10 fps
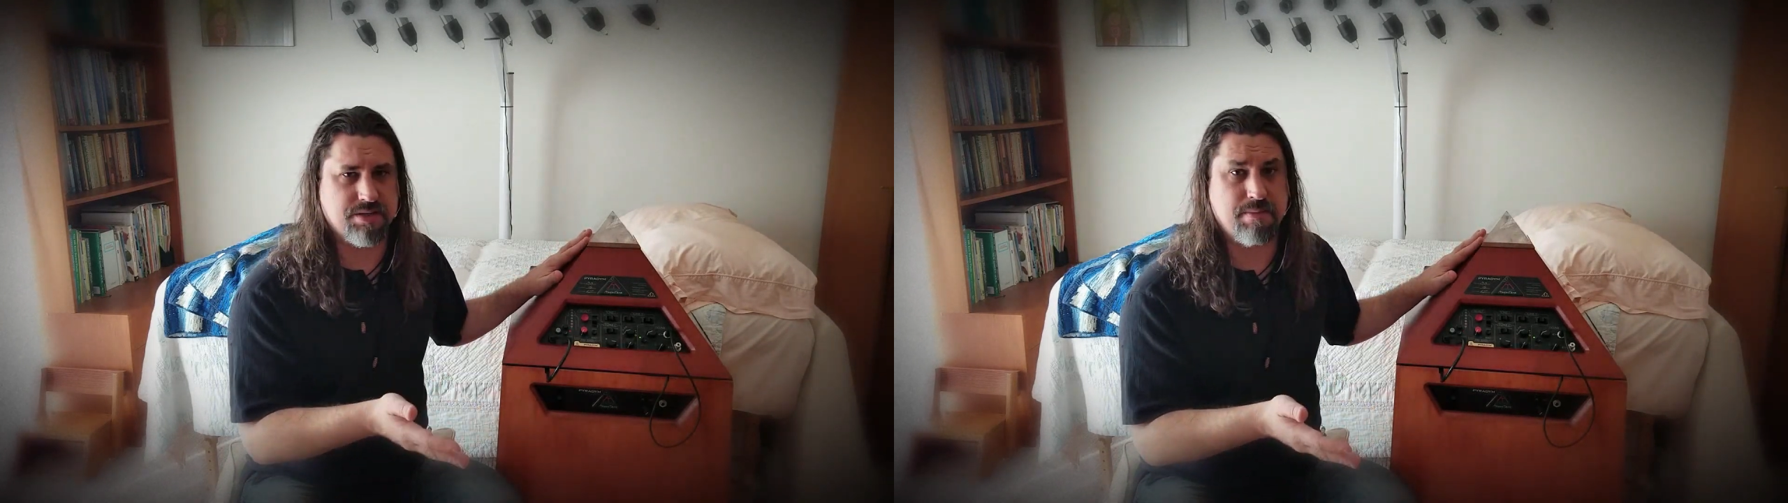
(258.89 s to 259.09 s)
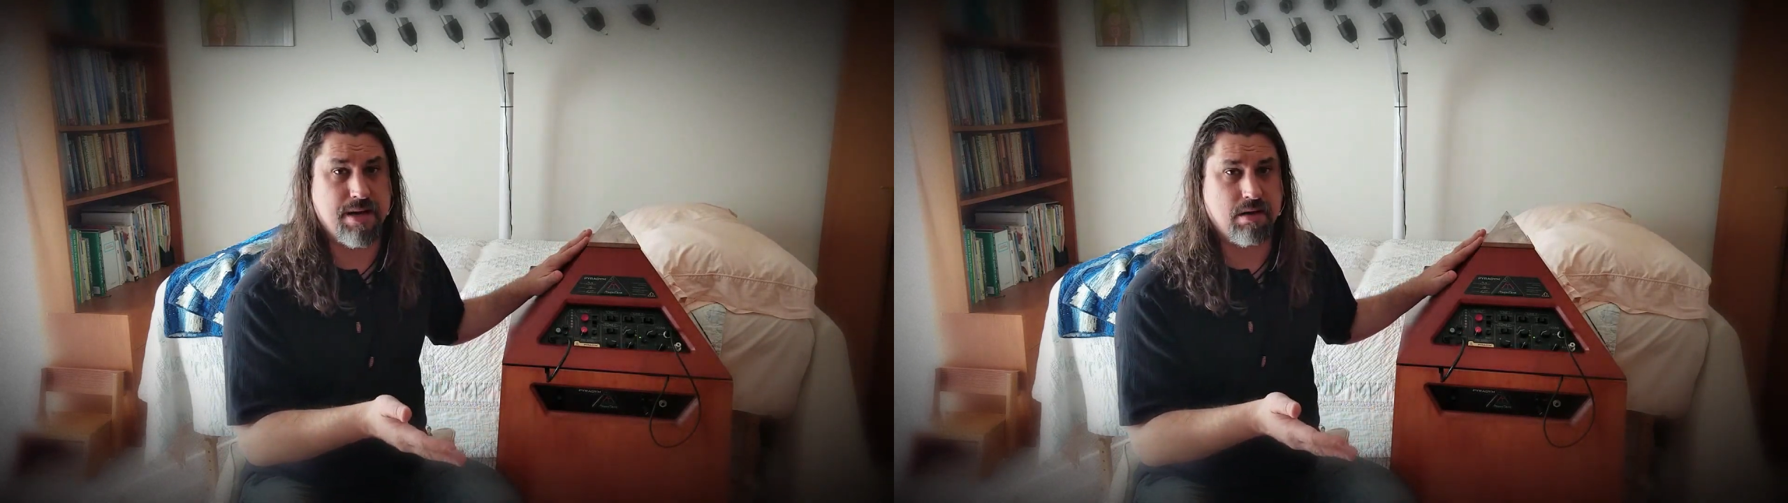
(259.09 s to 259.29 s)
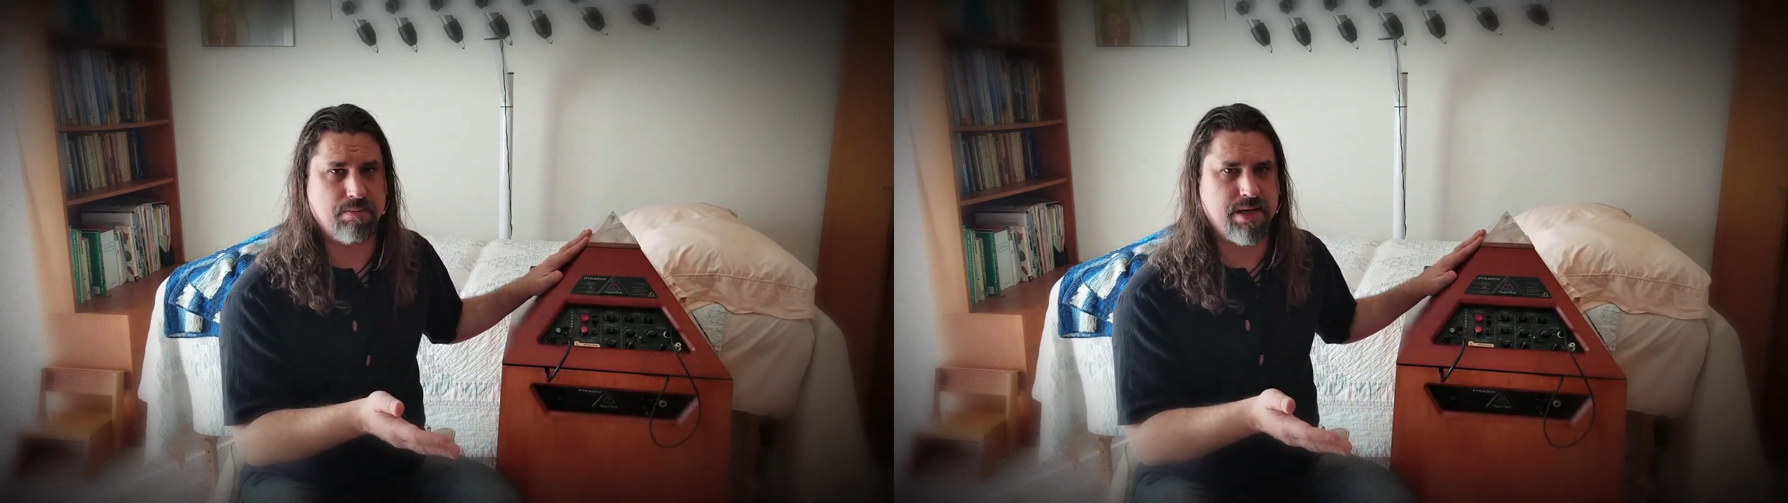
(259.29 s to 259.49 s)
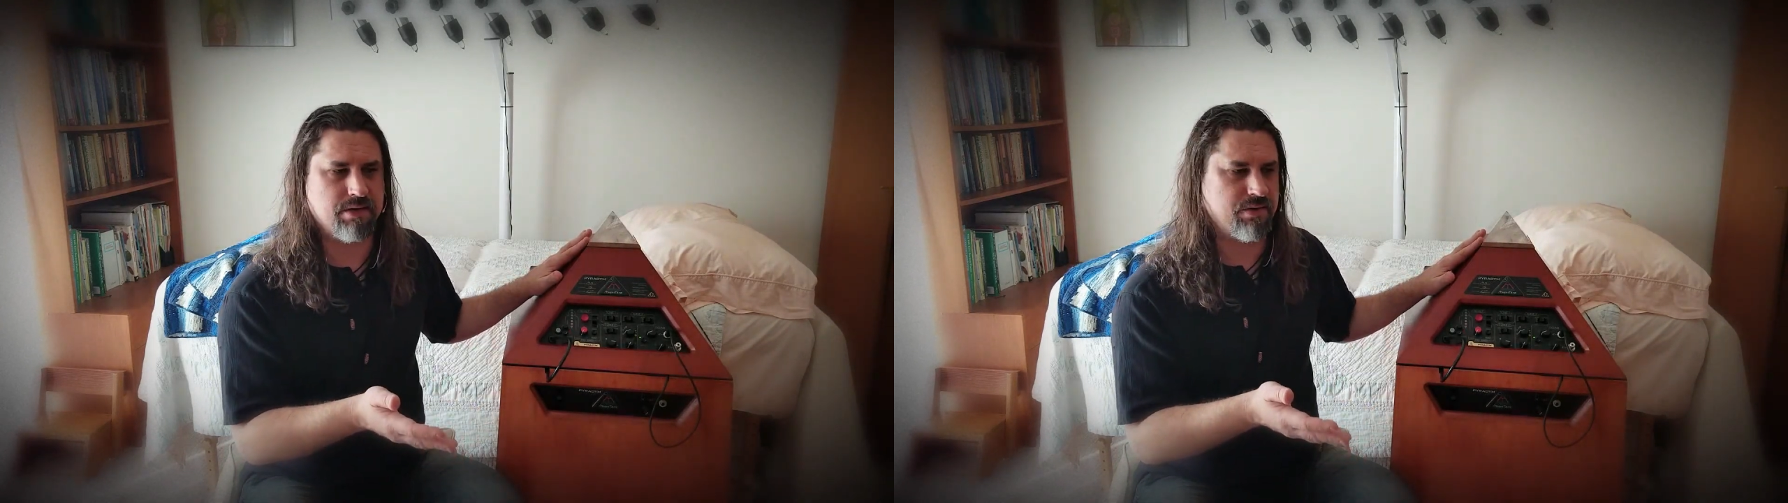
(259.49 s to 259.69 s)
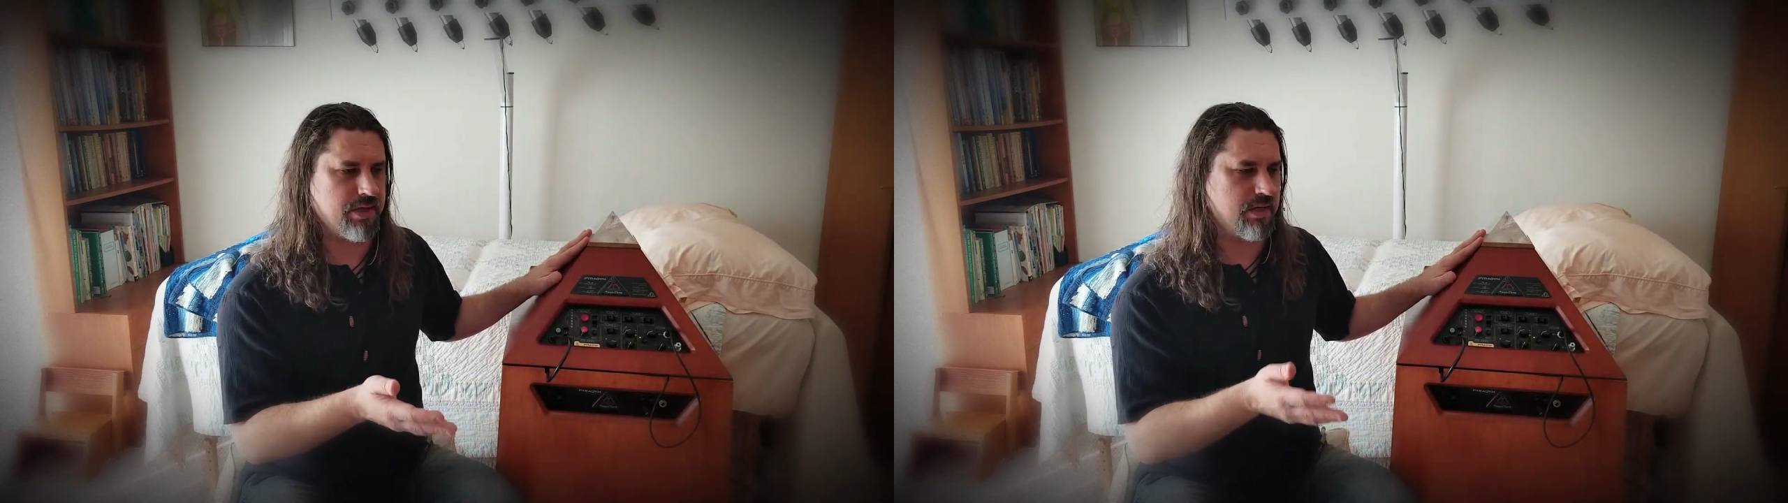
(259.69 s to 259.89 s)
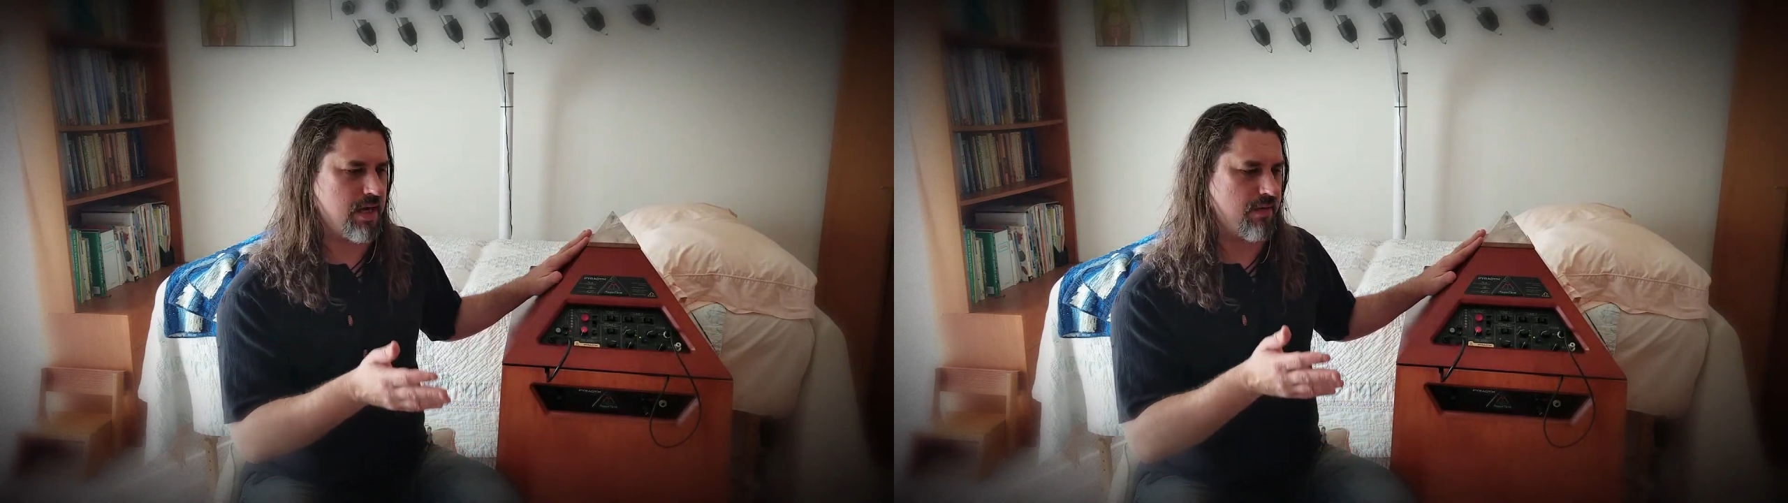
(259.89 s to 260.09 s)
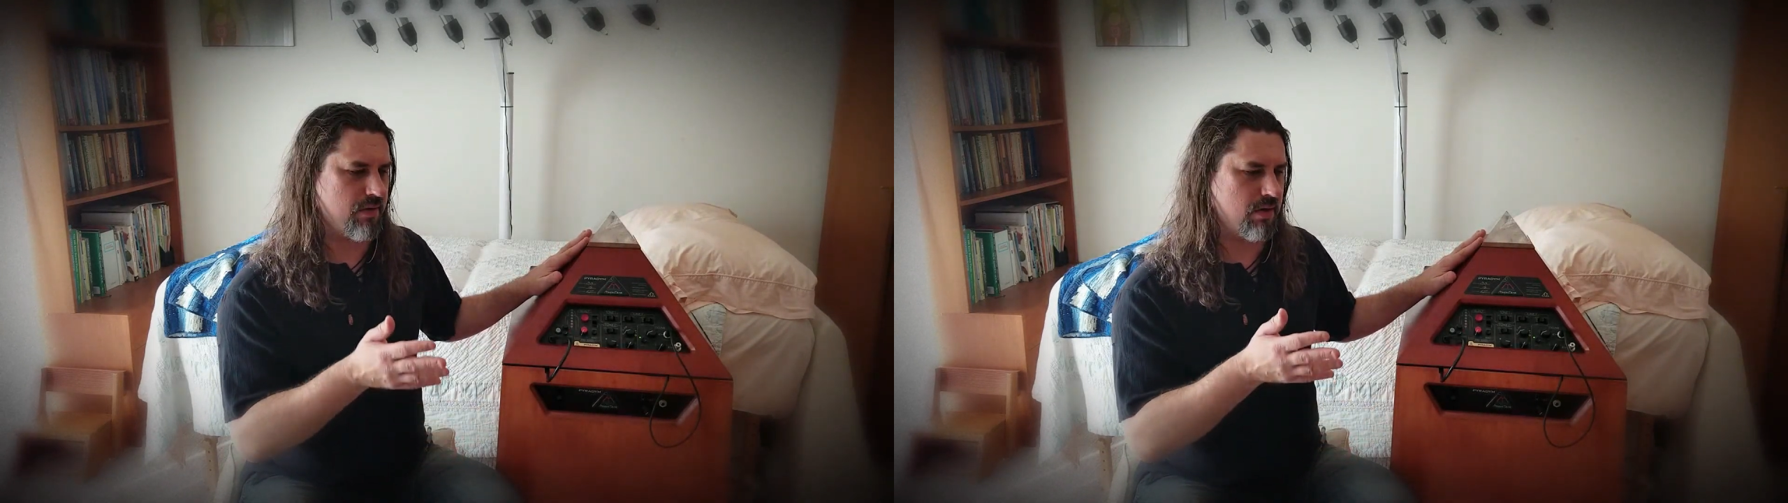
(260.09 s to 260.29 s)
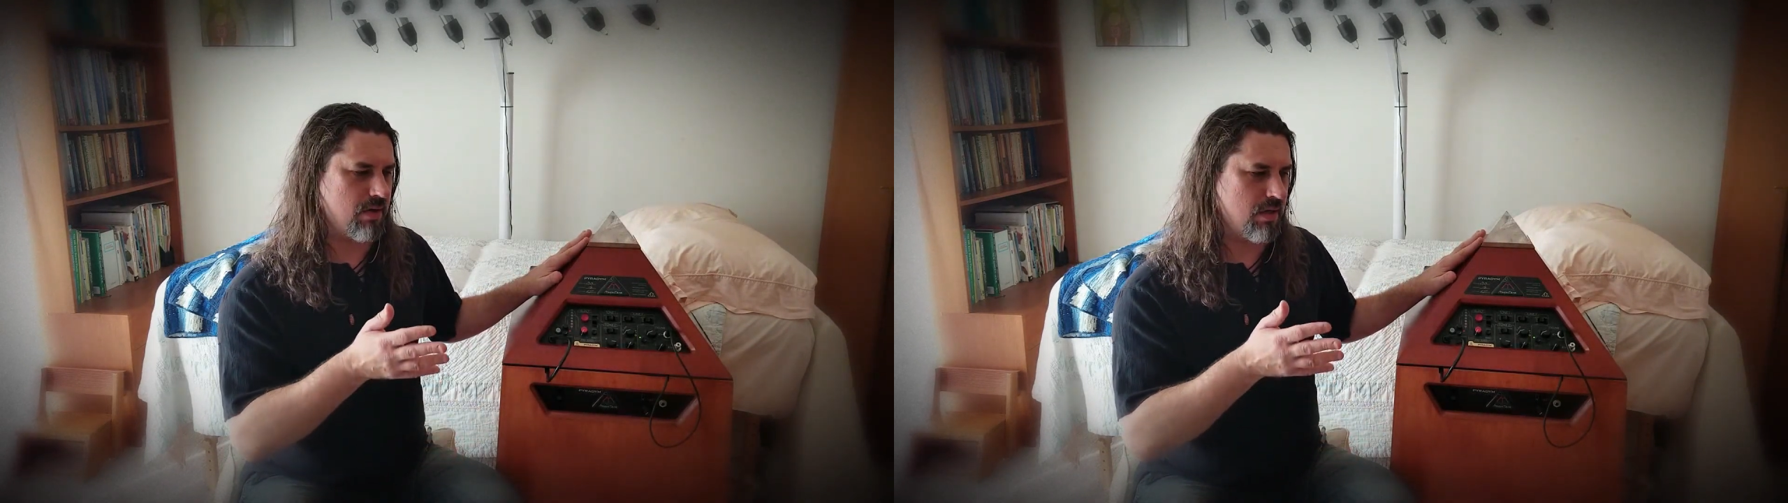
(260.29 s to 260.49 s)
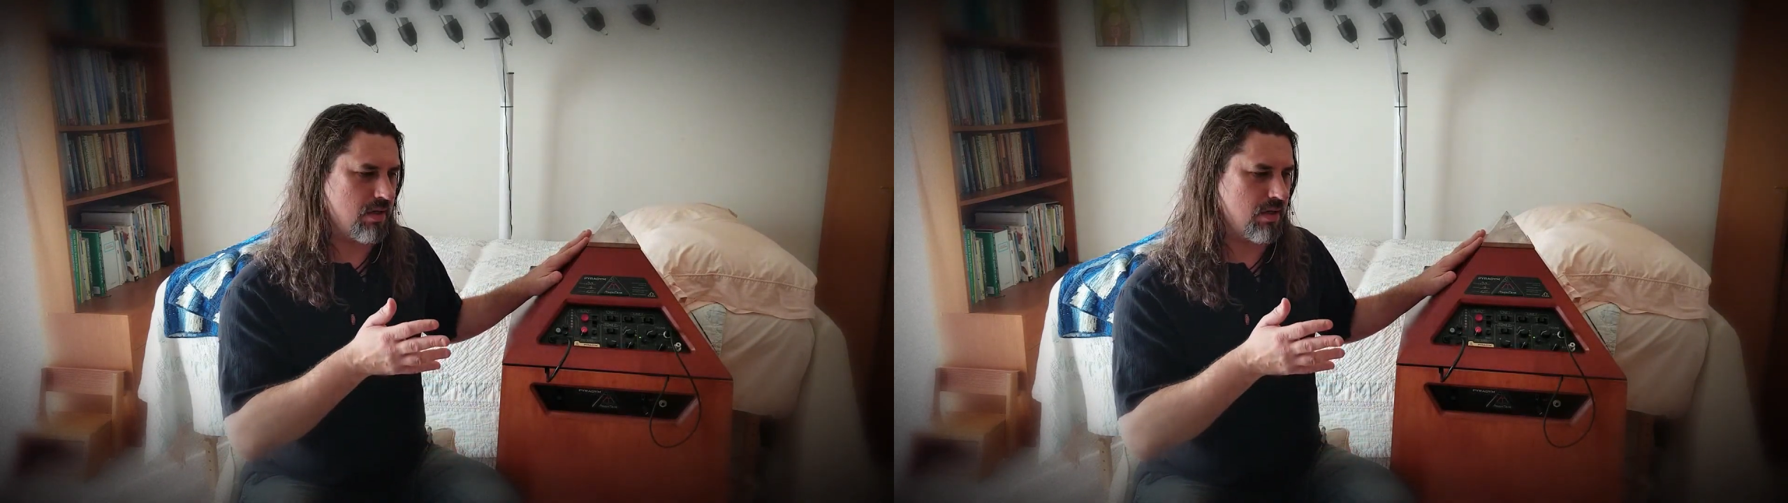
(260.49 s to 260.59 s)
somehow better than another